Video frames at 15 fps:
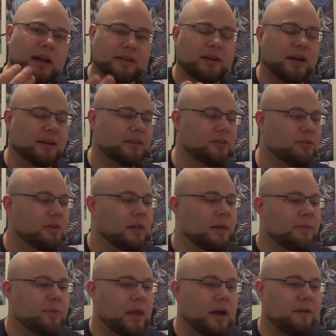talked to,
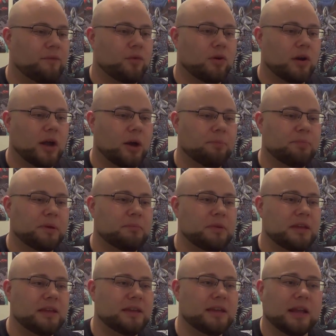for helping
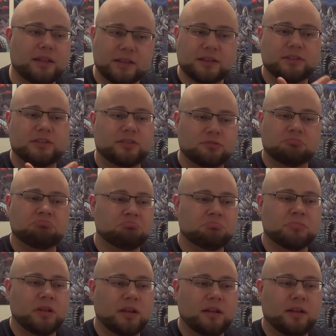me get this
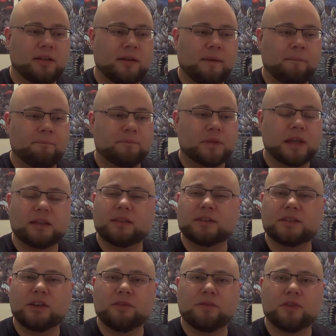
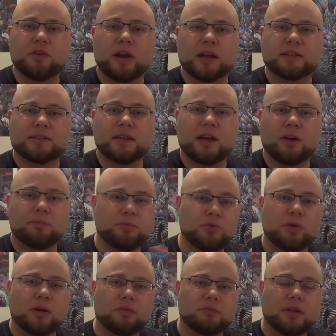here for you guys to help
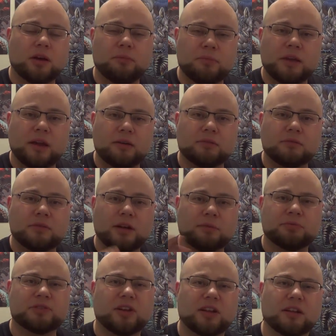you out, help me out, help
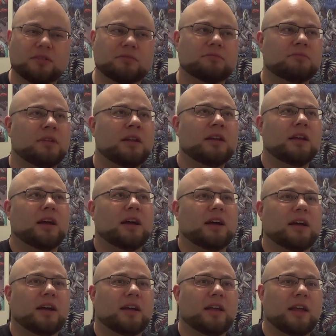us all out.
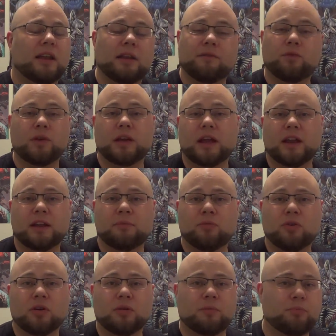And if we get any
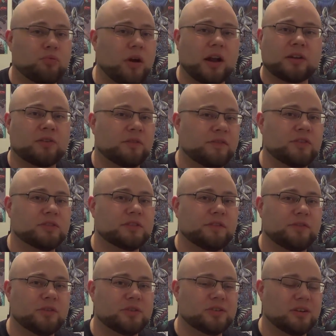more product reviews in the
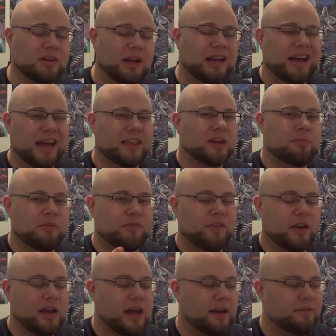future, I think it'd be
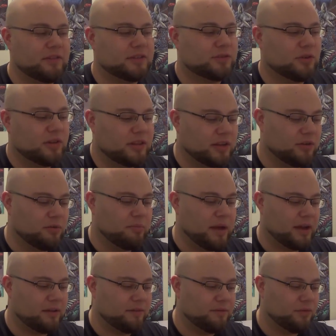fun to have this sort of thing going
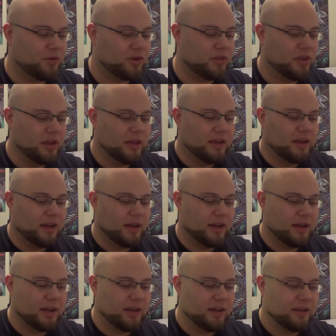back and forth.
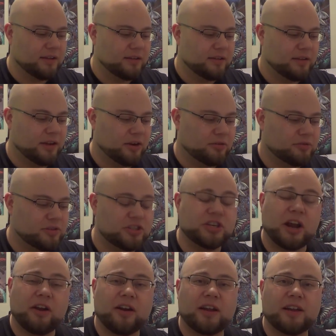
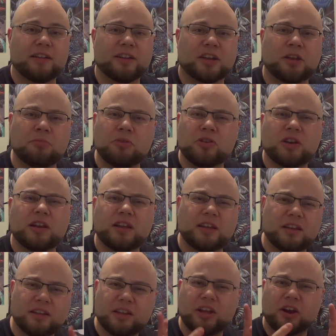Sharing in the
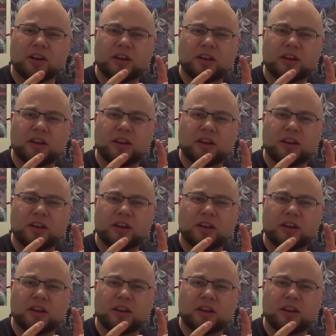community, the art